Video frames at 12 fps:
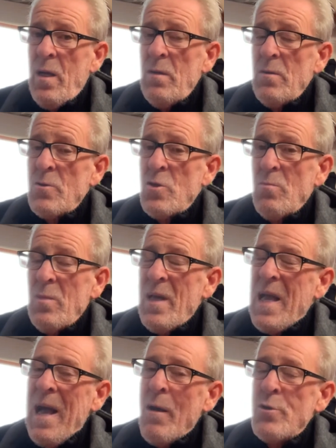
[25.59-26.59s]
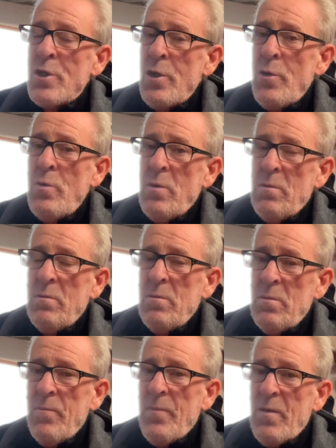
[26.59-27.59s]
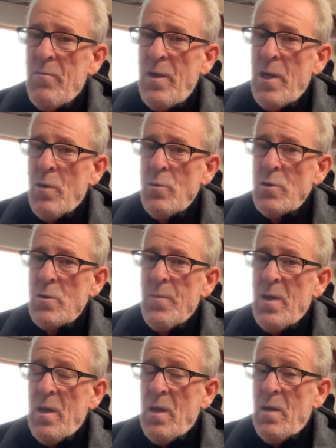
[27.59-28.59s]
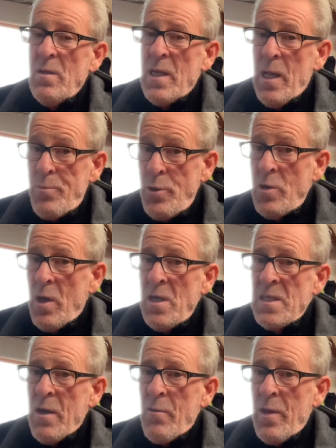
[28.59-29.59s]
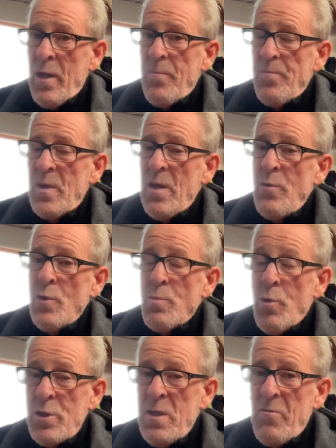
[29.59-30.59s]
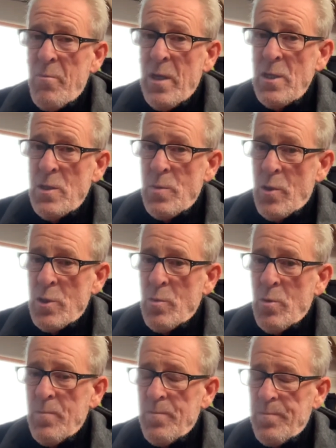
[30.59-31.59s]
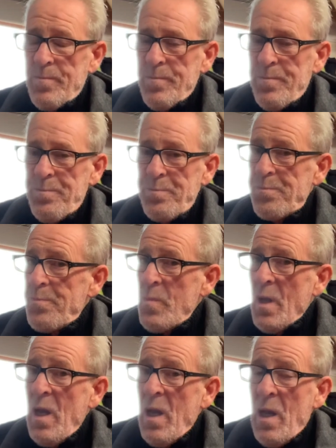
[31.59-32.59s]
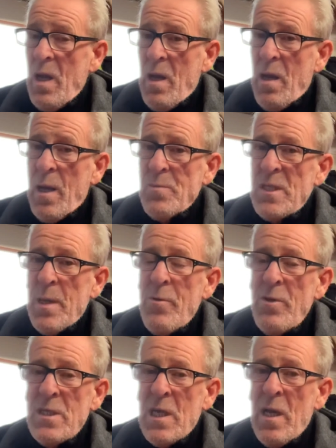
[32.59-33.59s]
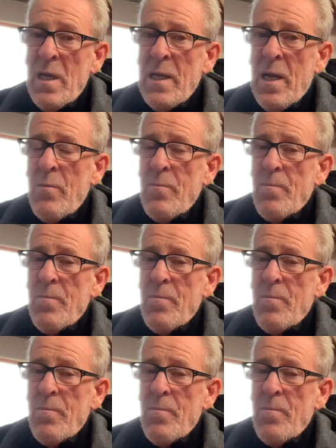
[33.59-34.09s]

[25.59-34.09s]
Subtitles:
some like how-to videos to help you guys out there, give you as much information as possible. I'm semi-retired now.